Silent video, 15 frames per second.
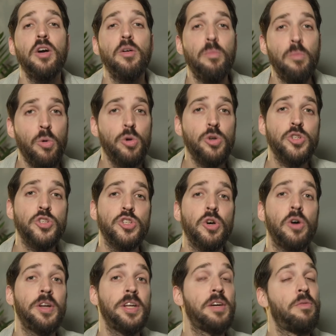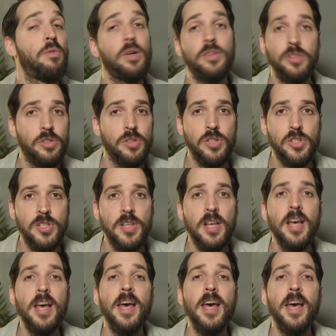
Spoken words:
more sonic wonders.